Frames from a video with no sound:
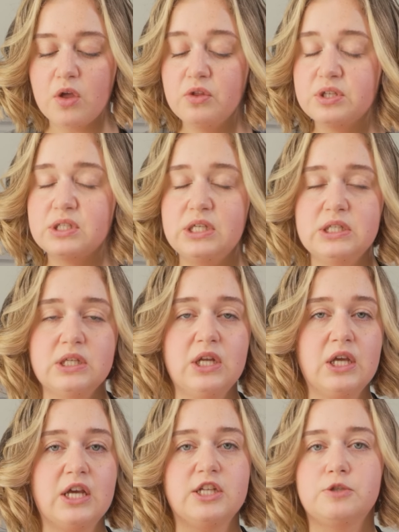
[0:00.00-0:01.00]
The
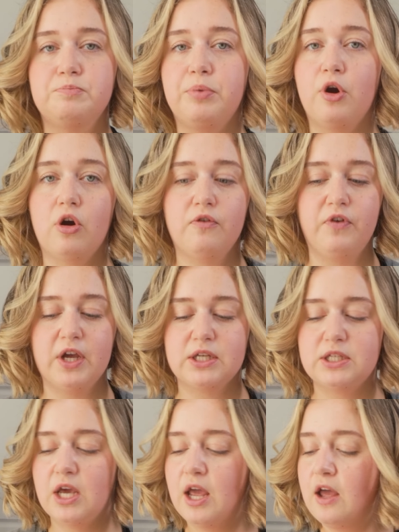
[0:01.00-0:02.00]
seasoning is
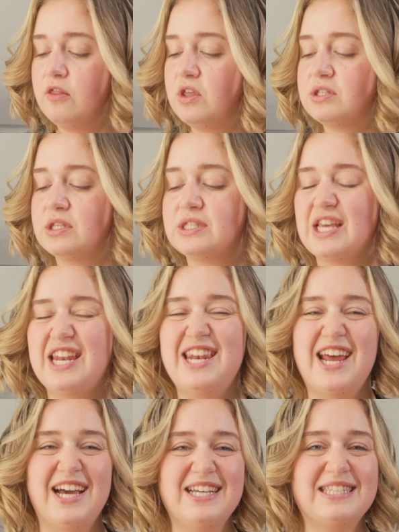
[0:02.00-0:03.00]
perfect. This is
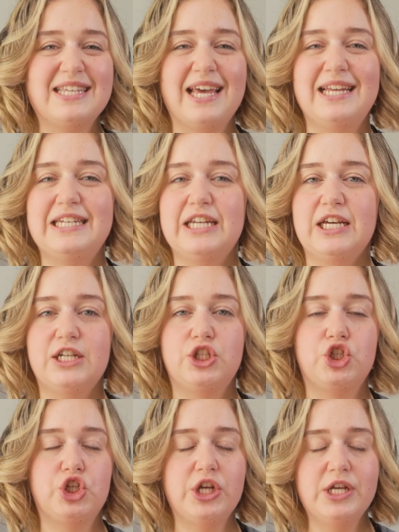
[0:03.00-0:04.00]
nice and
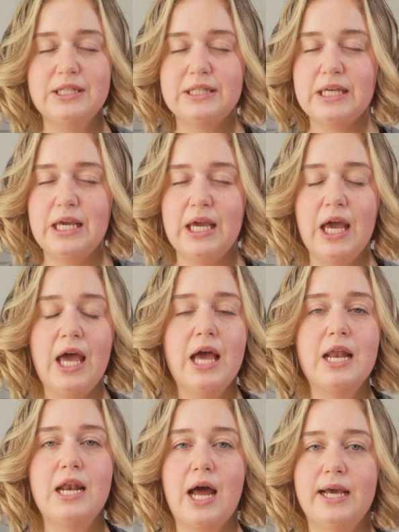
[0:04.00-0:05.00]
cheesy,
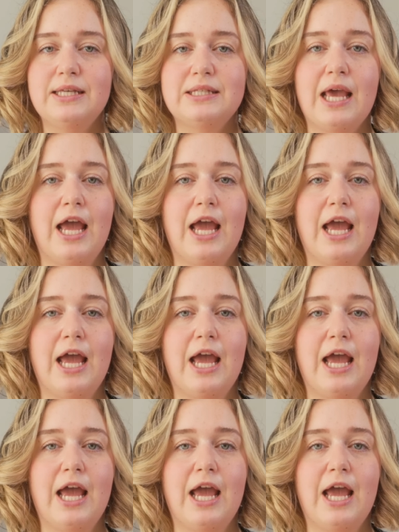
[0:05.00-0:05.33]
nice